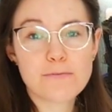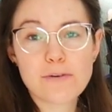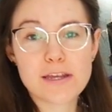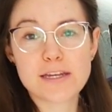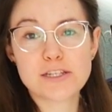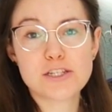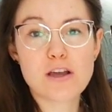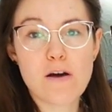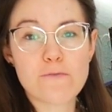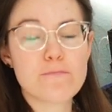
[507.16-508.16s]
footage
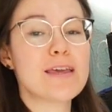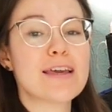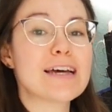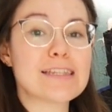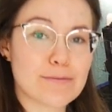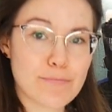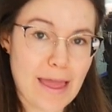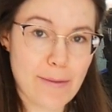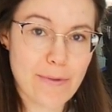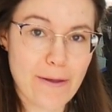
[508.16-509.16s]
of me cutting
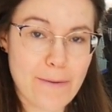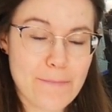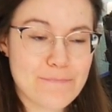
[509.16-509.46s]
paper.